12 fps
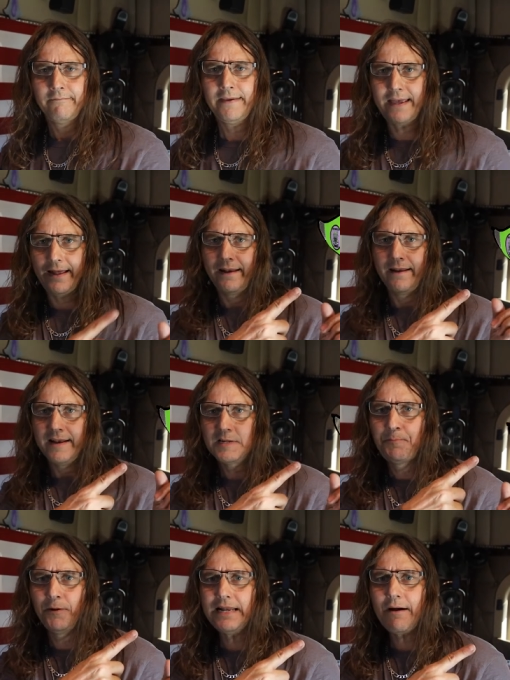Yeah,
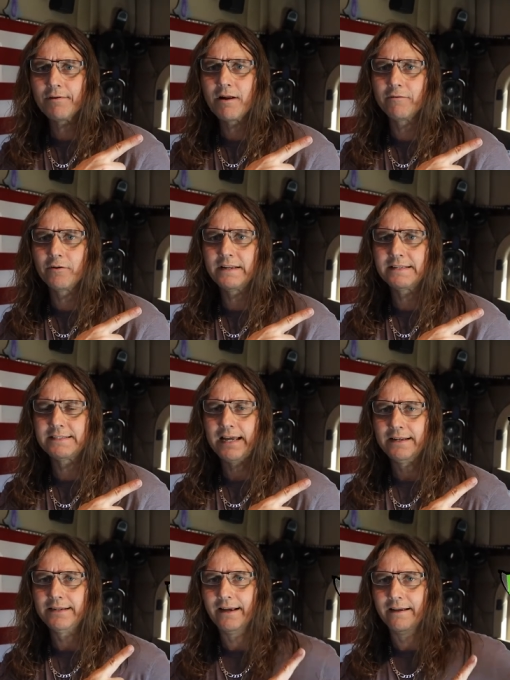let's put that one over on this
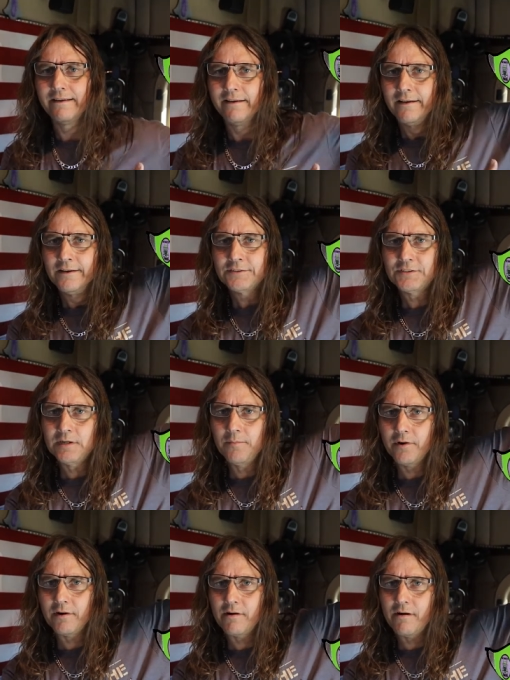side, yeah
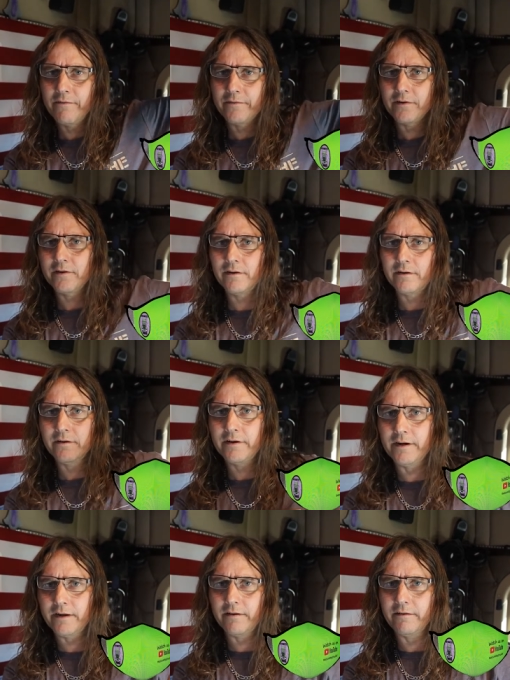somewhere over,
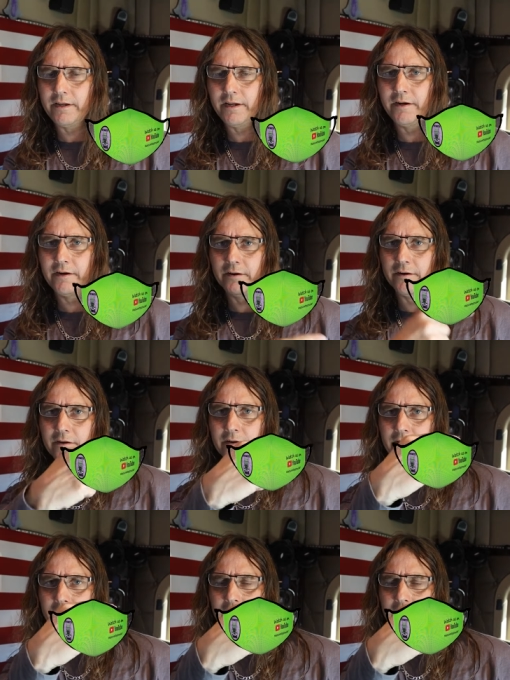you know, here,